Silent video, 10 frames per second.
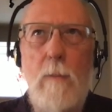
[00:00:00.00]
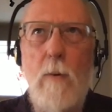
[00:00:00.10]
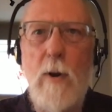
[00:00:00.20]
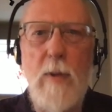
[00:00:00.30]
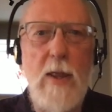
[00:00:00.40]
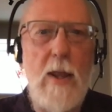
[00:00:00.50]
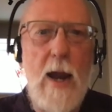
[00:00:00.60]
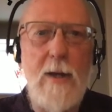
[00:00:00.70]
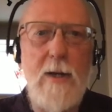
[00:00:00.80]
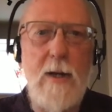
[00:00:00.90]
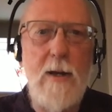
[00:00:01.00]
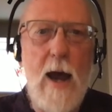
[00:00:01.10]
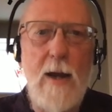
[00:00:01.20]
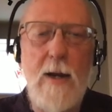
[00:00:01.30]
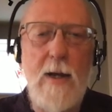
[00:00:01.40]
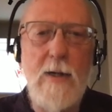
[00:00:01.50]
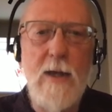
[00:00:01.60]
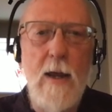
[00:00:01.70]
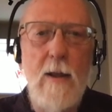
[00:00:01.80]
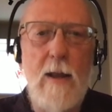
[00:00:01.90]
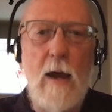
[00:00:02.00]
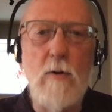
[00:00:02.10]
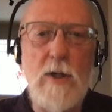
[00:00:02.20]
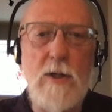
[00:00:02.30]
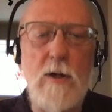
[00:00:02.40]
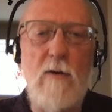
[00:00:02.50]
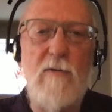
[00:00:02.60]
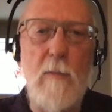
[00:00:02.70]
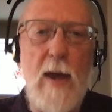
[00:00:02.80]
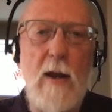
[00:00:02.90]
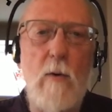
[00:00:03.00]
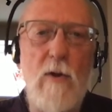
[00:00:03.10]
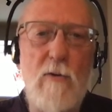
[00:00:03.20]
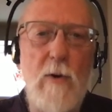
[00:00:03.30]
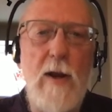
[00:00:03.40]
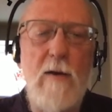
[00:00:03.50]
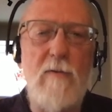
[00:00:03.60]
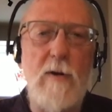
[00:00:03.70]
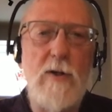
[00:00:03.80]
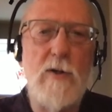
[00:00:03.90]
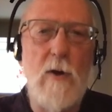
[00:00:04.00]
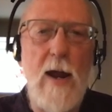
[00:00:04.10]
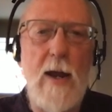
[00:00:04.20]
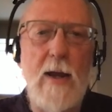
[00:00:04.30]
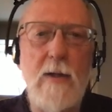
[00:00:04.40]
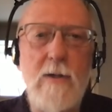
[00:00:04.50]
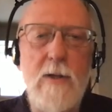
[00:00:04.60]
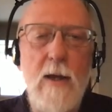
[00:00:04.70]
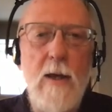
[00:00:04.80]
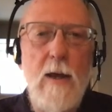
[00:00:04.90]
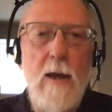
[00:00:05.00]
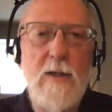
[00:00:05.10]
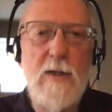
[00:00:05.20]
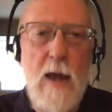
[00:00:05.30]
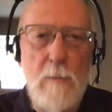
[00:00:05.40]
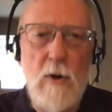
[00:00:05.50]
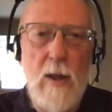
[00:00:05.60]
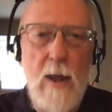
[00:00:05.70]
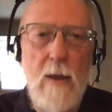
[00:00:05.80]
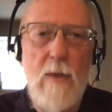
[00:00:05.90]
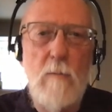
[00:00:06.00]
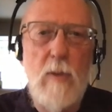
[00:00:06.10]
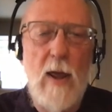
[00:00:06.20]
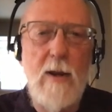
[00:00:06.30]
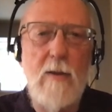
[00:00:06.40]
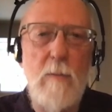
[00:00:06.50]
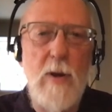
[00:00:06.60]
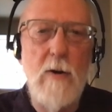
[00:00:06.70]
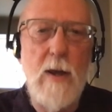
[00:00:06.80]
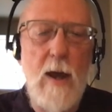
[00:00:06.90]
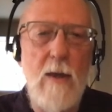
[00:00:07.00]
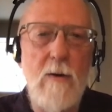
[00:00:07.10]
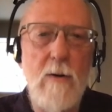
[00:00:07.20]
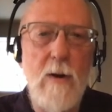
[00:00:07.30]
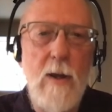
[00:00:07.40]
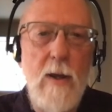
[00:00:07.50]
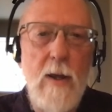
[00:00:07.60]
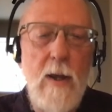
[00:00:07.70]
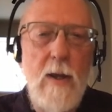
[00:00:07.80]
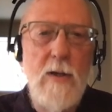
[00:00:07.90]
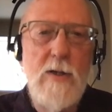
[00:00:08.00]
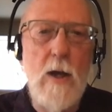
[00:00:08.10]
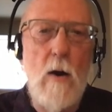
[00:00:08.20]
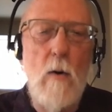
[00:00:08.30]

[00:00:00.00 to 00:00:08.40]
would have been the 1990s, they were still fermenting with 3 different strains separately and then blending the beer together. So